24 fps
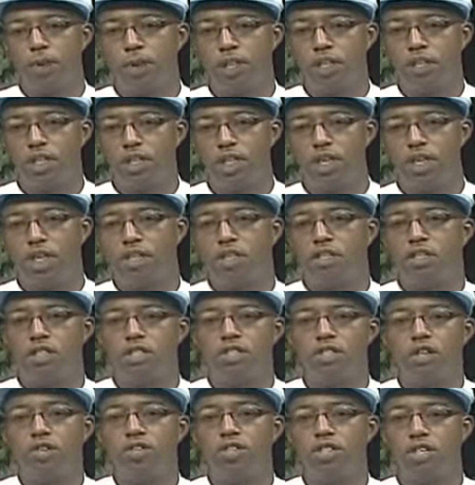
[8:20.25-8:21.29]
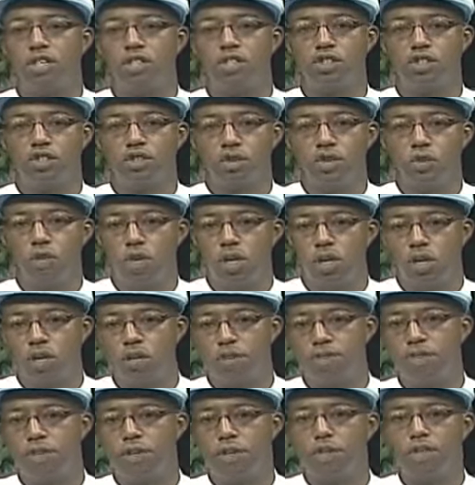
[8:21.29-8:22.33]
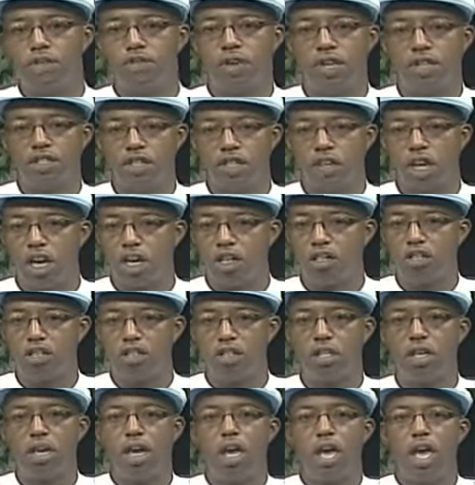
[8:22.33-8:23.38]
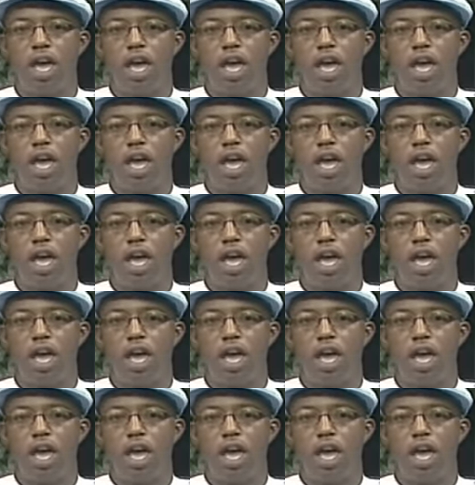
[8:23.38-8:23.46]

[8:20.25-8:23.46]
Pritchett and his associates are doing in the field of education